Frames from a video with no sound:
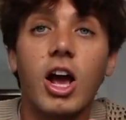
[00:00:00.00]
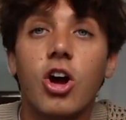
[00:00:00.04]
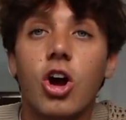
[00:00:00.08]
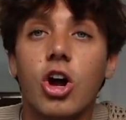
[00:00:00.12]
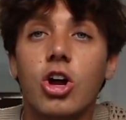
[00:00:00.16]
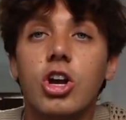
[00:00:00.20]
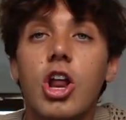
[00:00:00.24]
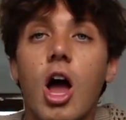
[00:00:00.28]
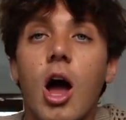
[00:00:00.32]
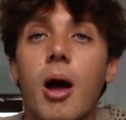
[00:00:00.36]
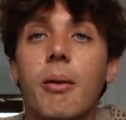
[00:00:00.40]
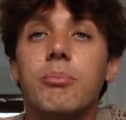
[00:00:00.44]

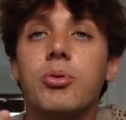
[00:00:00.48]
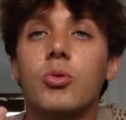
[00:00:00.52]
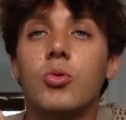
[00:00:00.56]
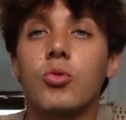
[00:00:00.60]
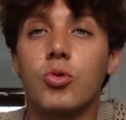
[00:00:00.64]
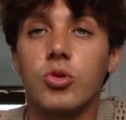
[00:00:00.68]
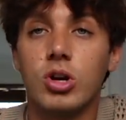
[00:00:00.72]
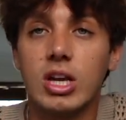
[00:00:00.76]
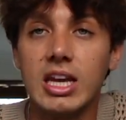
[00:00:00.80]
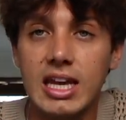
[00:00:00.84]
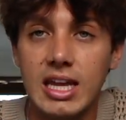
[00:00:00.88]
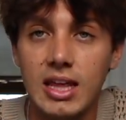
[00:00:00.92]
could not
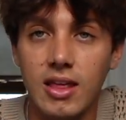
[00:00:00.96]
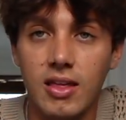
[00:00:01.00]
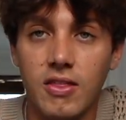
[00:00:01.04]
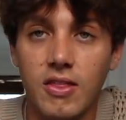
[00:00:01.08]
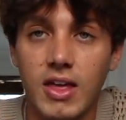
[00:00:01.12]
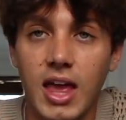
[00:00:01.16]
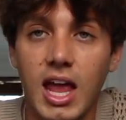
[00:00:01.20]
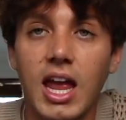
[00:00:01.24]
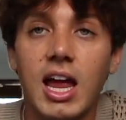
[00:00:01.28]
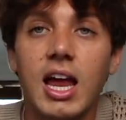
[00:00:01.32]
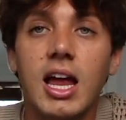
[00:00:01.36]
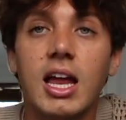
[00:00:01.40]

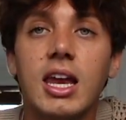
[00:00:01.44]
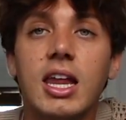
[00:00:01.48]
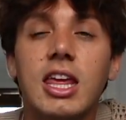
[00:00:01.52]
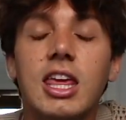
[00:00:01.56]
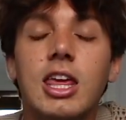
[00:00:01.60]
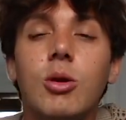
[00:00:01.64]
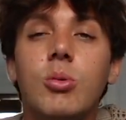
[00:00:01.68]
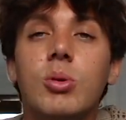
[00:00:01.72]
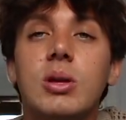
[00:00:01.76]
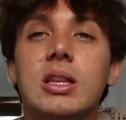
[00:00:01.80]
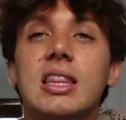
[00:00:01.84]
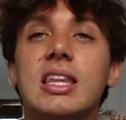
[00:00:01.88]
breathe. And
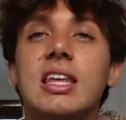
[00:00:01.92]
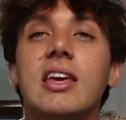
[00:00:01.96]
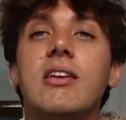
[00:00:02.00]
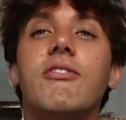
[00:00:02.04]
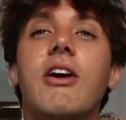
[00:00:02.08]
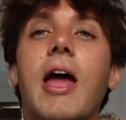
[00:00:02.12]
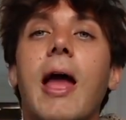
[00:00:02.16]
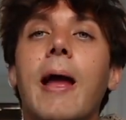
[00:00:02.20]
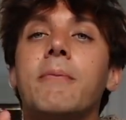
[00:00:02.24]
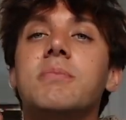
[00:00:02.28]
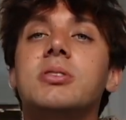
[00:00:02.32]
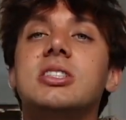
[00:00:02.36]
he would leave
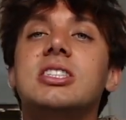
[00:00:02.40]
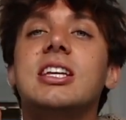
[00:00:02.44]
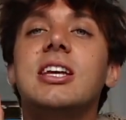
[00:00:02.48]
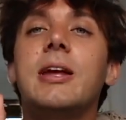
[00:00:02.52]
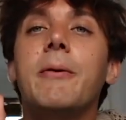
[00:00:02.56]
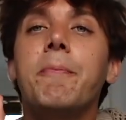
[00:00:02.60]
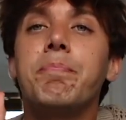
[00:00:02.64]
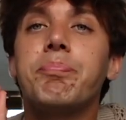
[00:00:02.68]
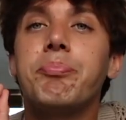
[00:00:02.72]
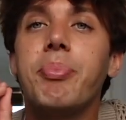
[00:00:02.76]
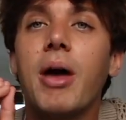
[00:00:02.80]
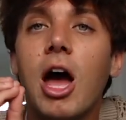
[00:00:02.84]

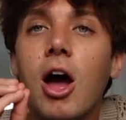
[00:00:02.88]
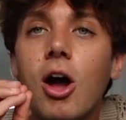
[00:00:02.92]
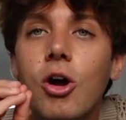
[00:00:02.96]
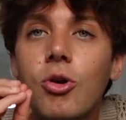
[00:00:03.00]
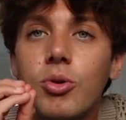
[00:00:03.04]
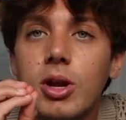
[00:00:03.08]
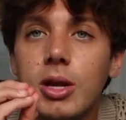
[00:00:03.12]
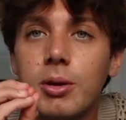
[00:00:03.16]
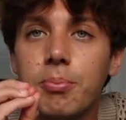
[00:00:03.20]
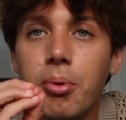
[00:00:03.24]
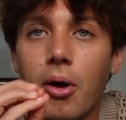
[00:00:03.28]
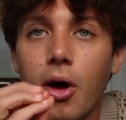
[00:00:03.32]
empty
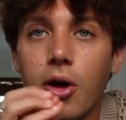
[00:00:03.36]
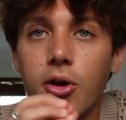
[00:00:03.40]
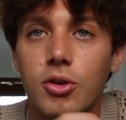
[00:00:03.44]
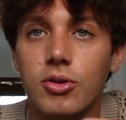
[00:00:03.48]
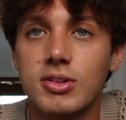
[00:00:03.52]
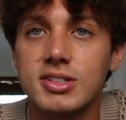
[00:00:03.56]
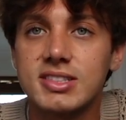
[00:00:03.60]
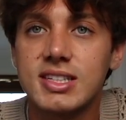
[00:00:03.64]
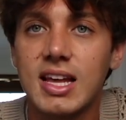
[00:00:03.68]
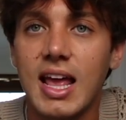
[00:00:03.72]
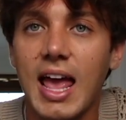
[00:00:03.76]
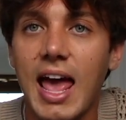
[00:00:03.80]
Powerade
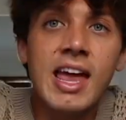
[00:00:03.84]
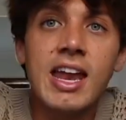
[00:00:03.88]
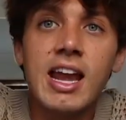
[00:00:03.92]
bottles.